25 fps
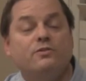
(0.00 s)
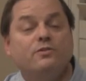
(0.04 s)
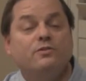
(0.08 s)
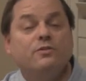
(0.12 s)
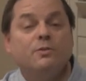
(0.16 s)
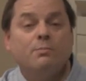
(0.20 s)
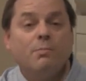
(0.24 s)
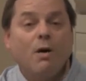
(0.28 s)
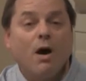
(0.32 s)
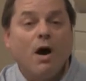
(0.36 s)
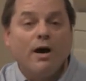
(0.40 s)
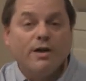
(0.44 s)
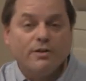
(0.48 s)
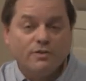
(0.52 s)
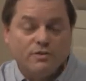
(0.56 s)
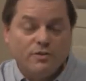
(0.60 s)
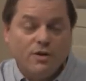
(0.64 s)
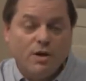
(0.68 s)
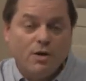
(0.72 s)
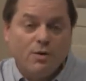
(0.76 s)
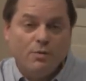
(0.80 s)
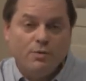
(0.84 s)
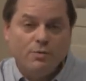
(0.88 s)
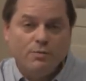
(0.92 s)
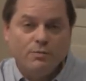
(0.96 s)

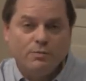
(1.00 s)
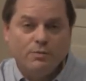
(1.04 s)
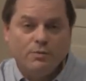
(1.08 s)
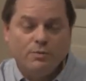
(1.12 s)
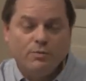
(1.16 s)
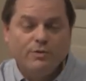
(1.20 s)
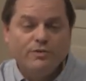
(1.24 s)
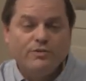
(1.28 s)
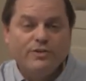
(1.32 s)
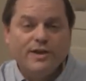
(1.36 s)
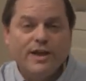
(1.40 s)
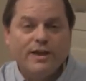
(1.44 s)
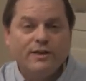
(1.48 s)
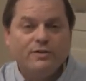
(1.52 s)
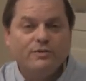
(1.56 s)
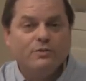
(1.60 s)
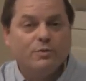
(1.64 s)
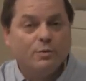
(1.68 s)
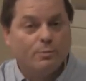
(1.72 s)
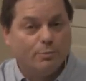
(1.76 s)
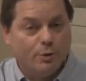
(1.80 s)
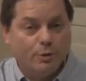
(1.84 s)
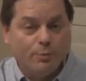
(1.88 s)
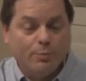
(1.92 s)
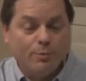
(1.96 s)
Suboxone, which has the
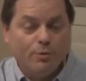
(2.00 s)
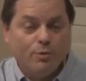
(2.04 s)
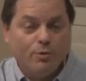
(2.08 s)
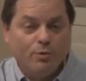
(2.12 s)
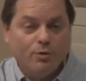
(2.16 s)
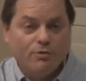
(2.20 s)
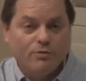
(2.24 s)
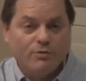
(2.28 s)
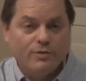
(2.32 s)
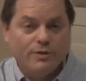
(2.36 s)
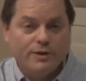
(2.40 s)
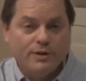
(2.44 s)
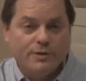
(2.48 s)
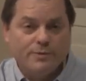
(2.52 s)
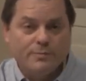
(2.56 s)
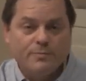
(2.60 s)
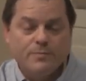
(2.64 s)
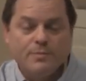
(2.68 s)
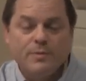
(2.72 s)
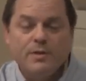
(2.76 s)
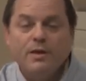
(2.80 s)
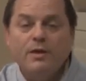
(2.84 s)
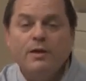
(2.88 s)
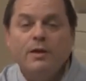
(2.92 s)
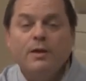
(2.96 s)
buprenorphine,
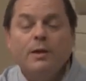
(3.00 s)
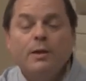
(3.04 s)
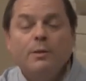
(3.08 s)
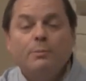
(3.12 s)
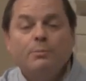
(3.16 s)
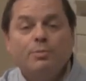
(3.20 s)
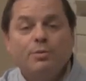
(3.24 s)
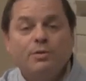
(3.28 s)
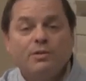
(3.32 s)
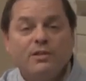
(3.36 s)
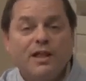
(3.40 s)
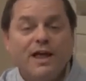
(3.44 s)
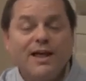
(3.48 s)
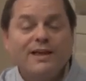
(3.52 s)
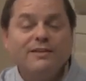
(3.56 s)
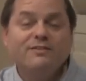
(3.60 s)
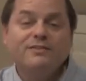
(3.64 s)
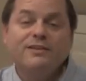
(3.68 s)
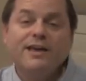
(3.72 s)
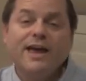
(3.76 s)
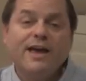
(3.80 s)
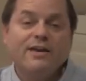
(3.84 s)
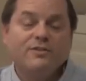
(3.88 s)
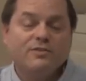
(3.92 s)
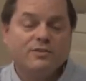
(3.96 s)

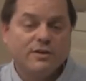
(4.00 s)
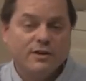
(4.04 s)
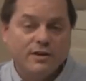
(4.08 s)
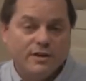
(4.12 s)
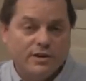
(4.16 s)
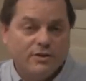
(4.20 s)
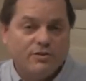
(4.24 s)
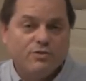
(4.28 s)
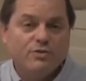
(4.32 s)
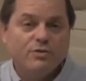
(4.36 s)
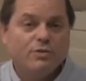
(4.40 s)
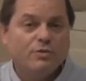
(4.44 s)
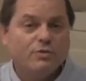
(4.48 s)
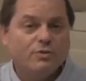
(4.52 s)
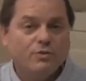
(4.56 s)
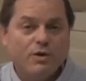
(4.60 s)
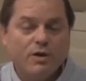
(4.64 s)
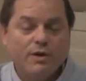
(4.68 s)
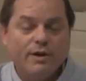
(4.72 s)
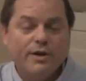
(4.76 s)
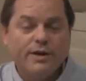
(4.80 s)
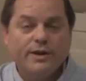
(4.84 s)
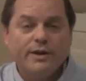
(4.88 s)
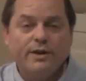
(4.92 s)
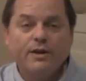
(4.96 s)
plus has an additional
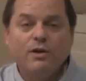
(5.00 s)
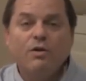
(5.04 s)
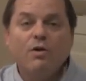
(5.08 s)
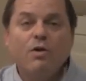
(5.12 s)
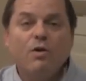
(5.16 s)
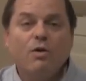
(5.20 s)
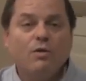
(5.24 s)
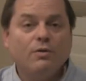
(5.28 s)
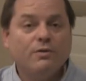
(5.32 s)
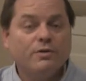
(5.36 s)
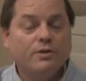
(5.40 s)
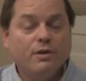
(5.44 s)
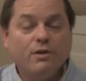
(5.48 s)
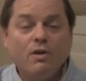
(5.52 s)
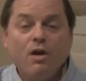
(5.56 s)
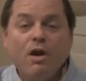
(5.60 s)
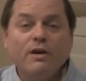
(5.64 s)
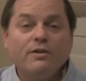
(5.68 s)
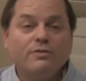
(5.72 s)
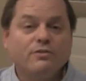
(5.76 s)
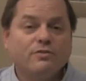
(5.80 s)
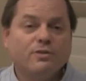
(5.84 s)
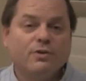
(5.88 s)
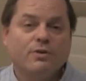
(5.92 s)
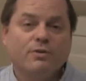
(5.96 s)
drug in it called
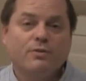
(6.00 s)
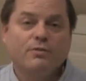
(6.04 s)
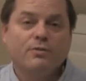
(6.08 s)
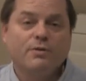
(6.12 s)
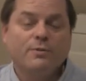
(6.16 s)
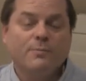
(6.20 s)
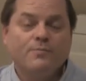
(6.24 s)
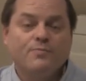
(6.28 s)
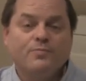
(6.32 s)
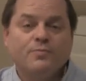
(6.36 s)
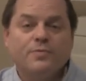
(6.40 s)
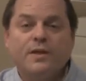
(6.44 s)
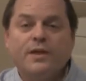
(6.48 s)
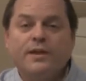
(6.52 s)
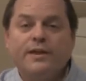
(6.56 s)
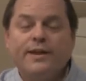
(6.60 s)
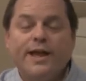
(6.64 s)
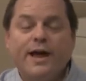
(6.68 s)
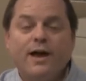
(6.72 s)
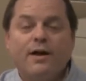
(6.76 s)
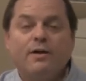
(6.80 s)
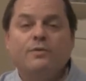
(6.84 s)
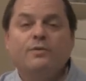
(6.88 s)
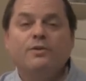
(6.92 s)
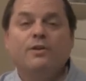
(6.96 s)
naloxone.
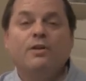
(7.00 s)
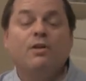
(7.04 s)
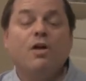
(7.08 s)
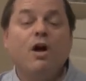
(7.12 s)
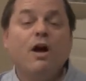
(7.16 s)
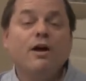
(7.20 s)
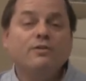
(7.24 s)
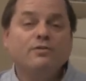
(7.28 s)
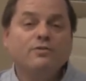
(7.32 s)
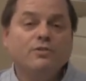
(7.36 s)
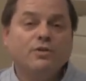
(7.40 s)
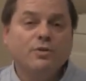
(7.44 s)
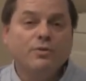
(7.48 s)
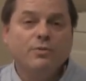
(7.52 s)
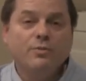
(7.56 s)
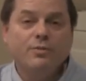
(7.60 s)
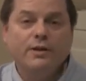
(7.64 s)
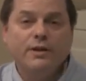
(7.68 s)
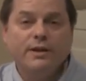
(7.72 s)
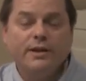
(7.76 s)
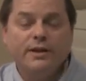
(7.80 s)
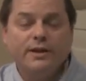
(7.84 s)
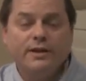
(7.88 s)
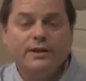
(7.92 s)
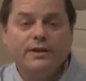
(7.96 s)
Now,
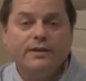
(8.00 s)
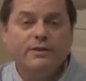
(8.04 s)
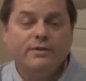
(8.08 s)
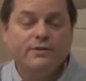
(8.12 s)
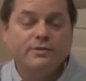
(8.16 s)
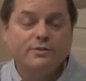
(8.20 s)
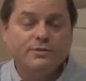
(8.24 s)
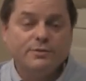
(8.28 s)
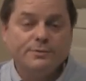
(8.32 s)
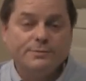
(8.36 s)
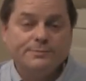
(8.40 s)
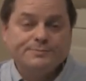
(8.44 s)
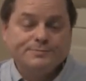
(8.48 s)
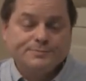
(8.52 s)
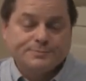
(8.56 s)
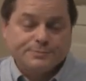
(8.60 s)
naloxone is